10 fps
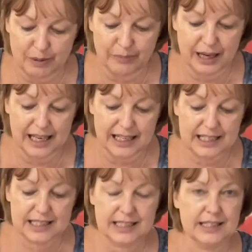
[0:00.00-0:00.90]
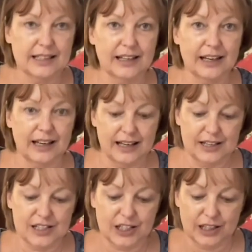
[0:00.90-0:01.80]
place
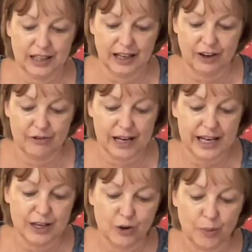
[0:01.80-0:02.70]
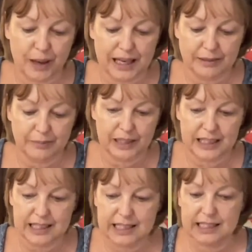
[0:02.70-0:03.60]
to create your pattern
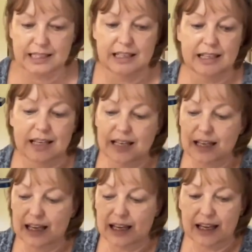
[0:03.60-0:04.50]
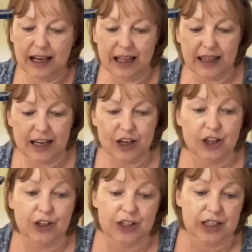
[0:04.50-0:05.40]
piece. And then you're
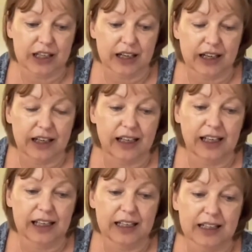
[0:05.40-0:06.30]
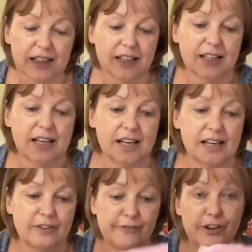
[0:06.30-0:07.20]
going to need
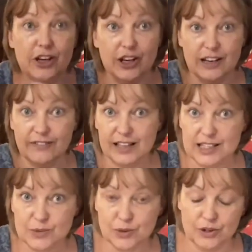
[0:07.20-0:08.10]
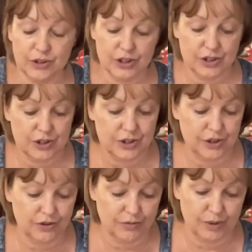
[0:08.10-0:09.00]
fur if that's what you're going to
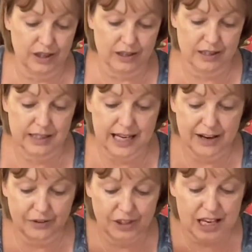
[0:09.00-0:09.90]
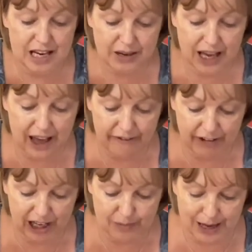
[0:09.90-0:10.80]
do with us. Now think
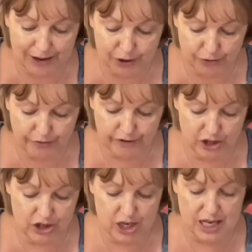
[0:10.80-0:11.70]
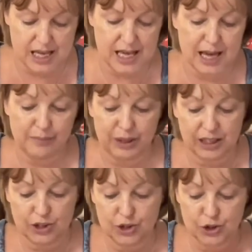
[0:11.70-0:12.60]
carefully about your fur
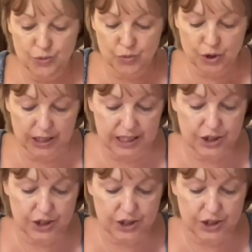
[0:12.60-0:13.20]
because you want